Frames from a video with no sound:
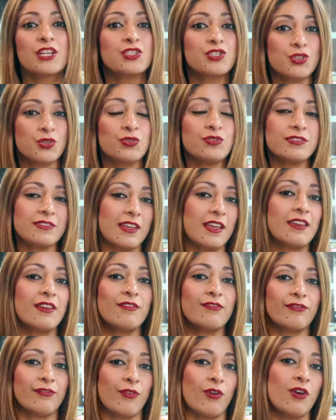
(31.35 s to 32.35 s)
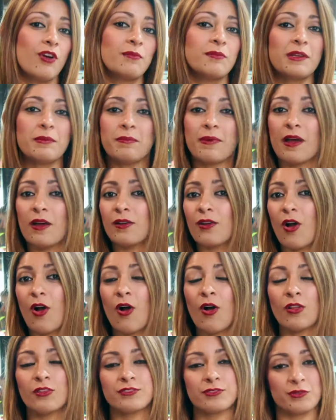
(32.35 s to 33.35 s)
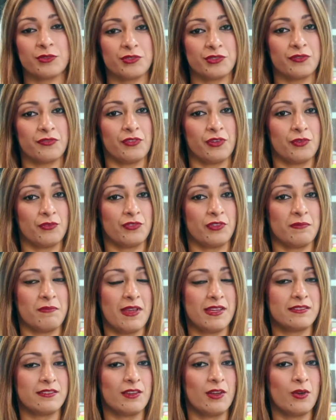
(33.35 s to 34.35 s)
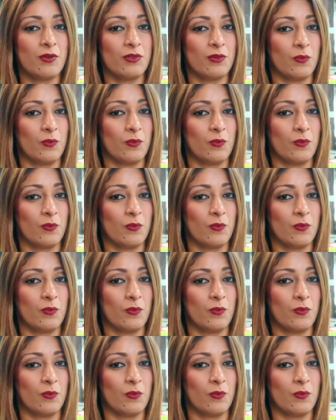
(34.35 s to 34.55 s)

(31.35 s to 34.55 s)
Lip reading: to stay informed about all sorts of news in Mexico,